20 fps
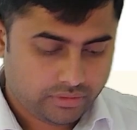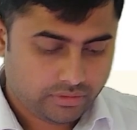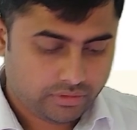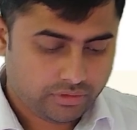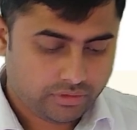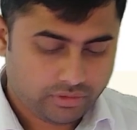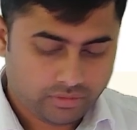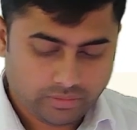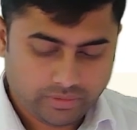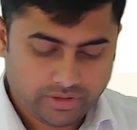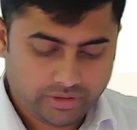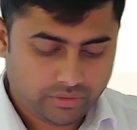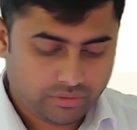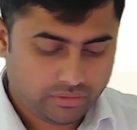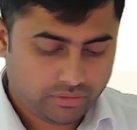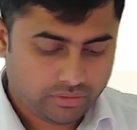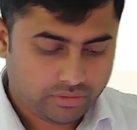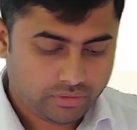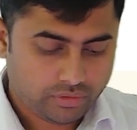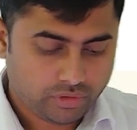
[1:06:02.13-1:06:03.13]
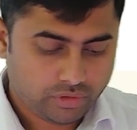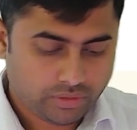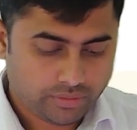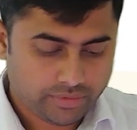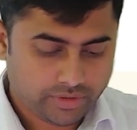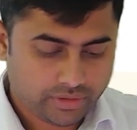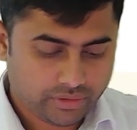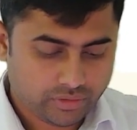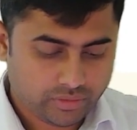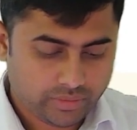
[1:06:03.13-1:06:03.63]
This will be 2. 2
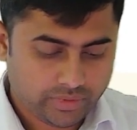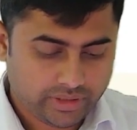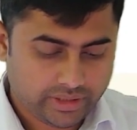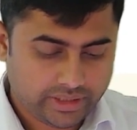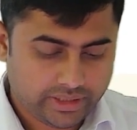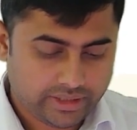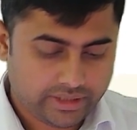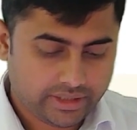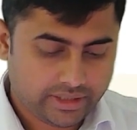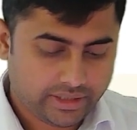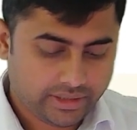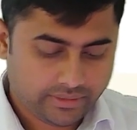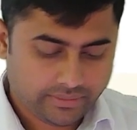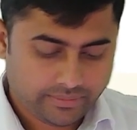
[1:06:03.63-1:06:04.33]
objects will be created